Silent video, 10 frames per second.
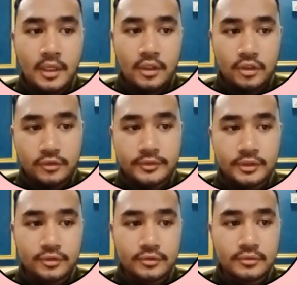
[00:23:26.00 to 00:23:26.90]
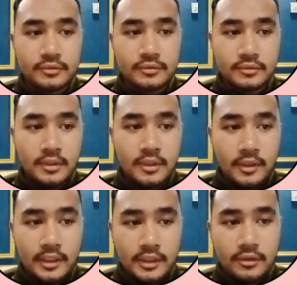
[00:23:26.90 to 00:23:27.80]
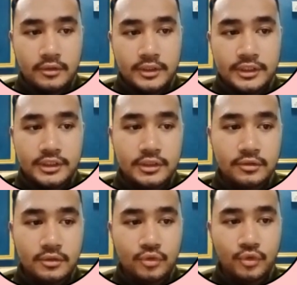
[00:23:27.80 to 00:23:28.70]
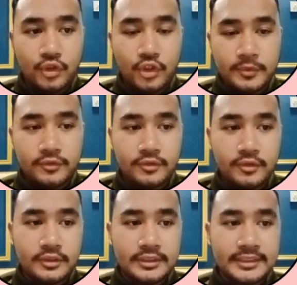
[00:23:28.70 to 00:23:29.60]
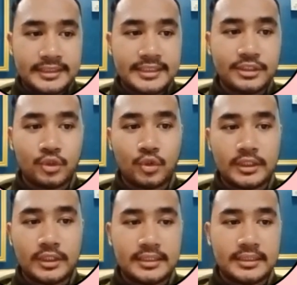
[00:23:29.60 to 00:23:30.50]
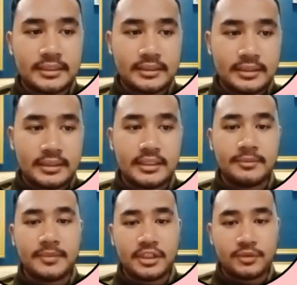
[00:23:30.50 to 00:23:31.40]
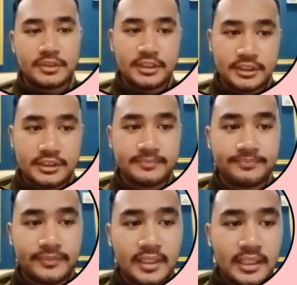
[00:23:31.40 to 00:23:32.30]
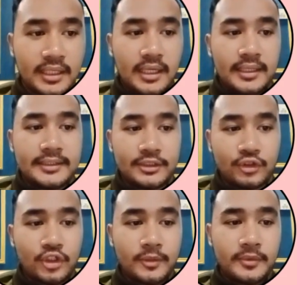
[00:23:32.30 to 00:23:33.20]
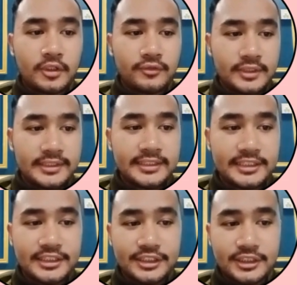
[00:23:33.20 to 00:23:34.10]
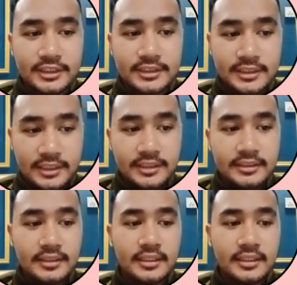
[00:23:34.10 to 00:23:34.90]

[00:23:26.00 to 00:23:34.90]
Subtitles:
conform to the organization on requirement for its quality management system. The requirement of this international standard.